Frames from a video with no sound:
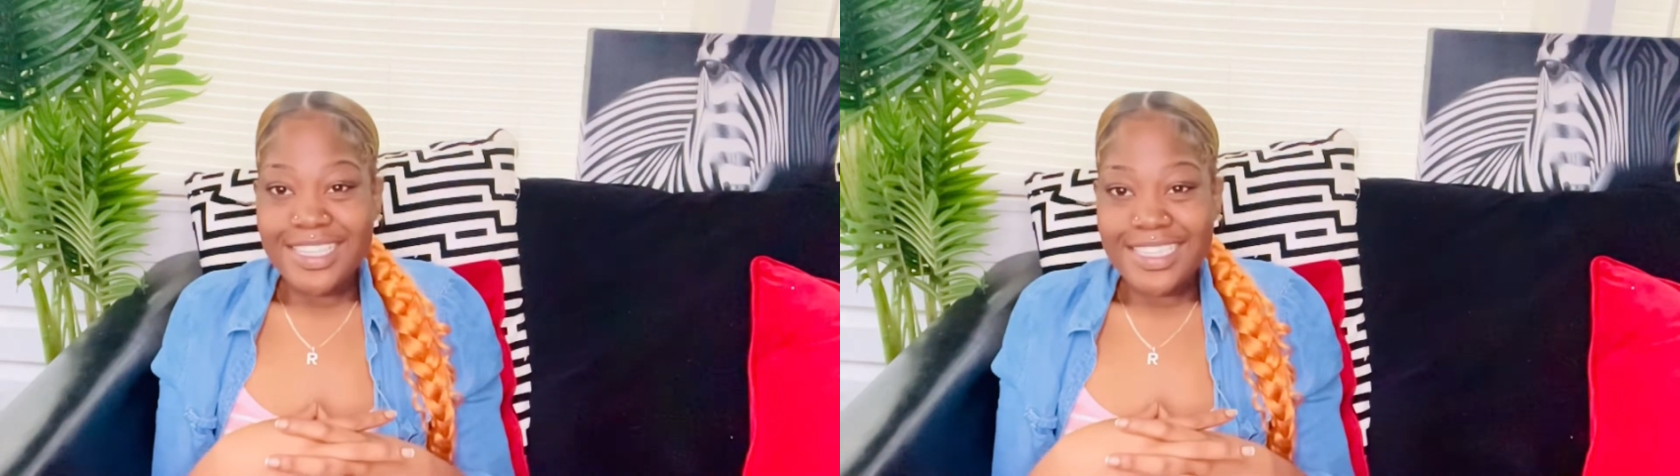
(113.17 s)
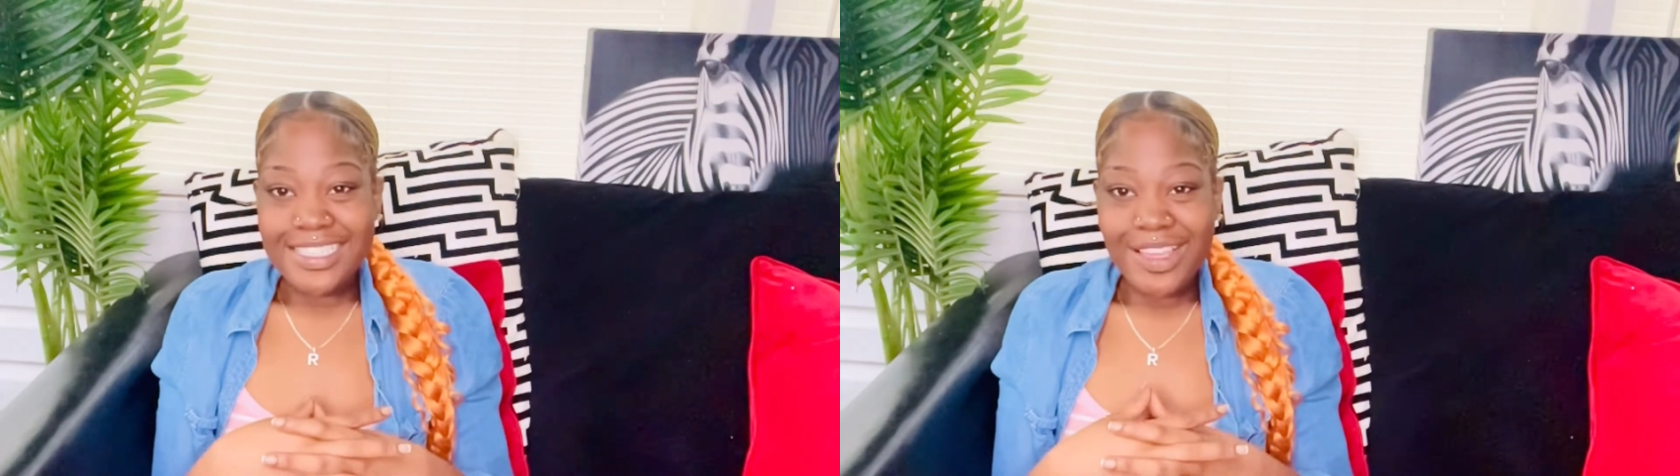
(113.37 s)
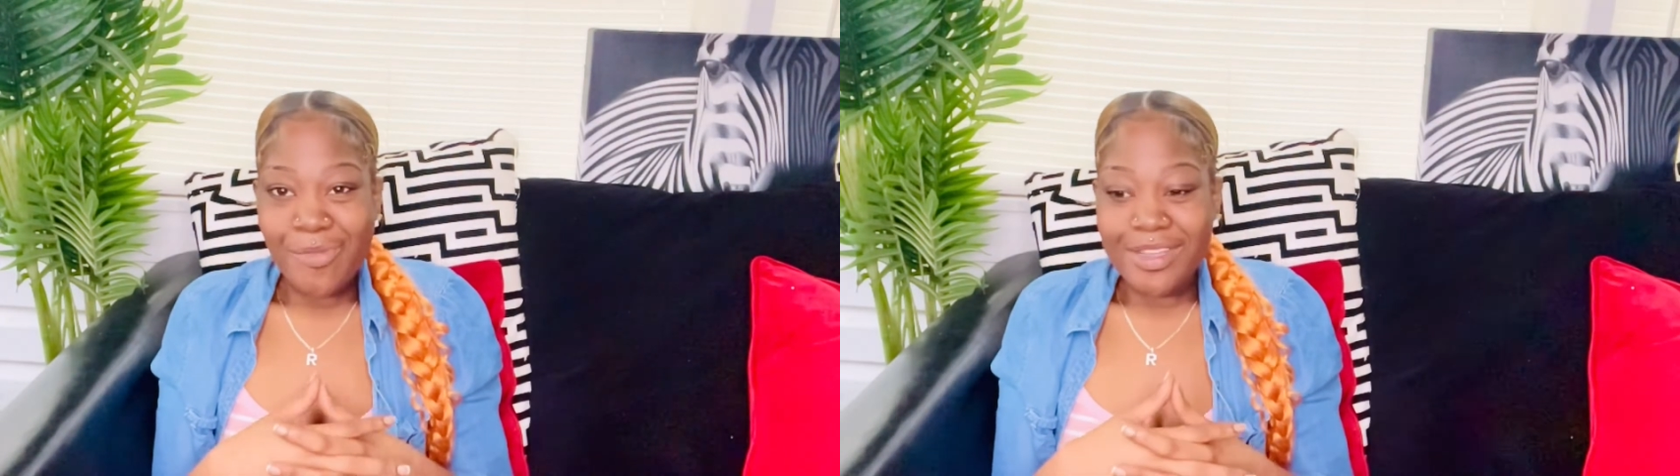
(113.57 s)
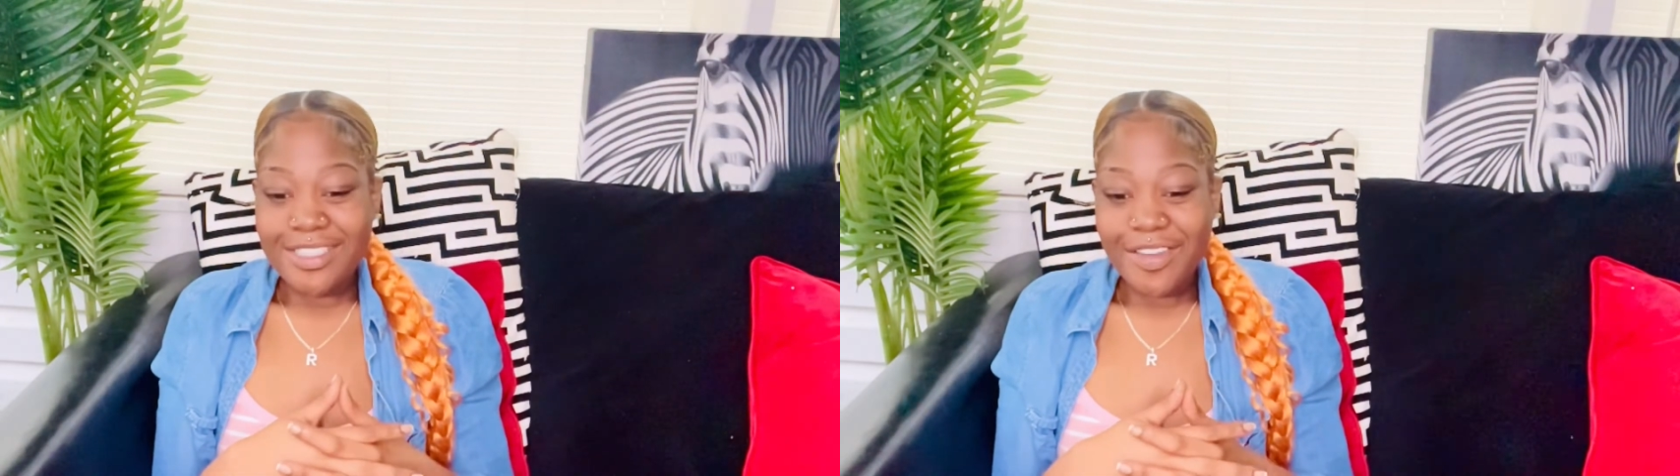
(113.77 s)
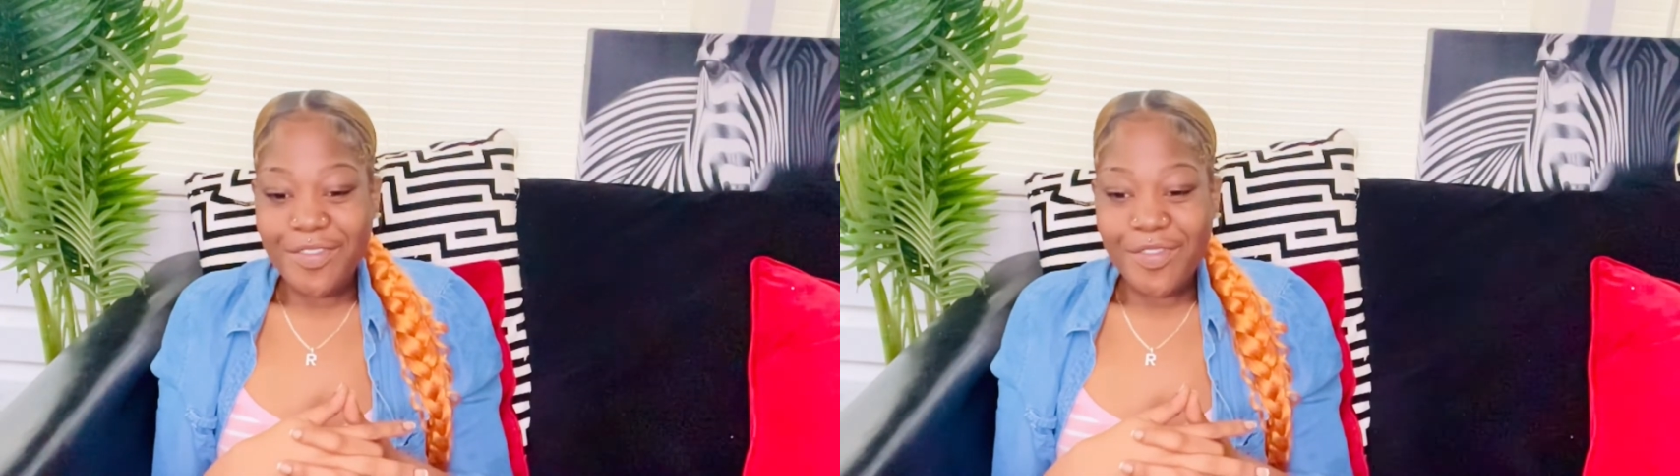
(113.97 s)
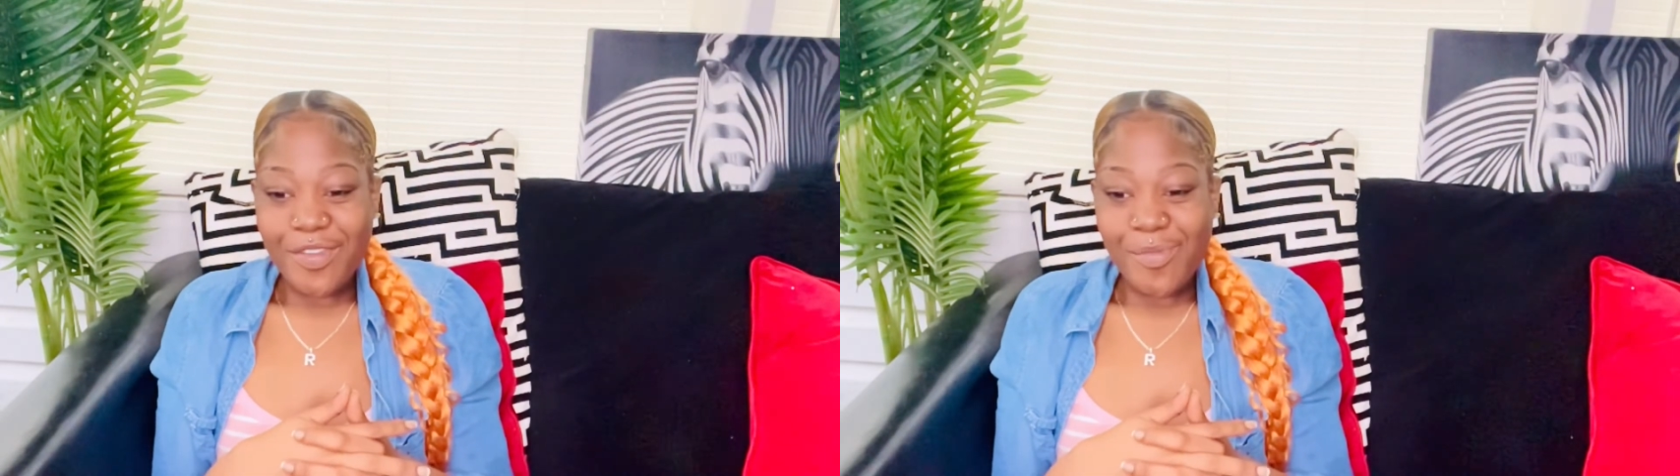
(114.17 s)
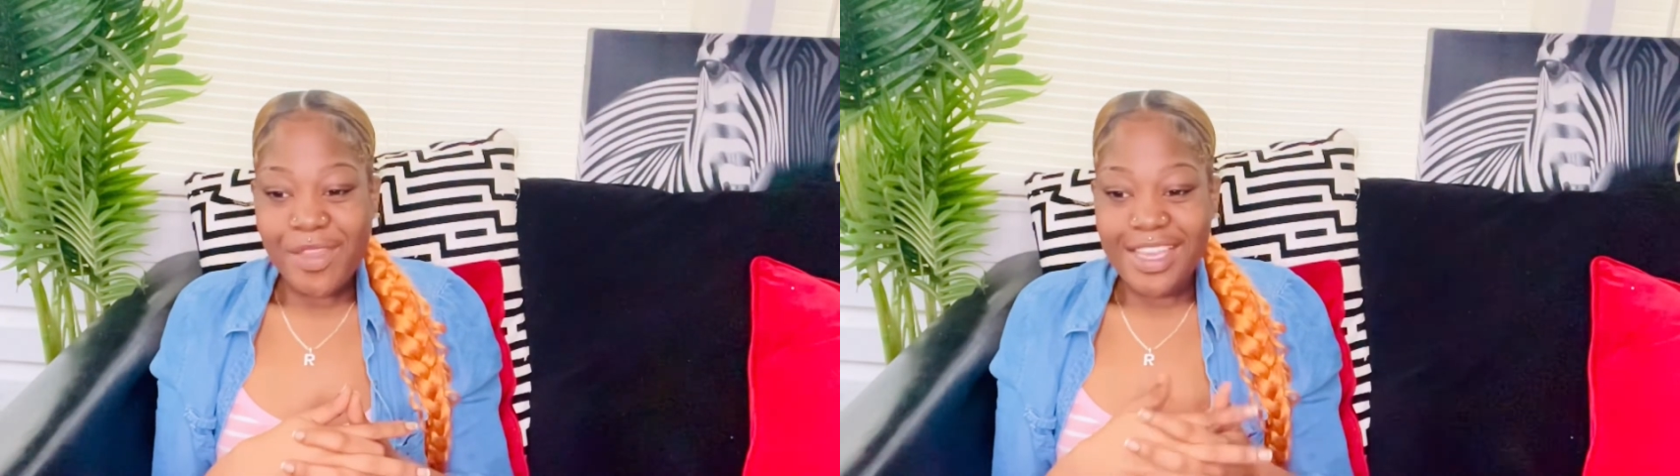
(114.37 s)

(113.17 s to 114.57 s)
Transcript: I seen myself, you feel me?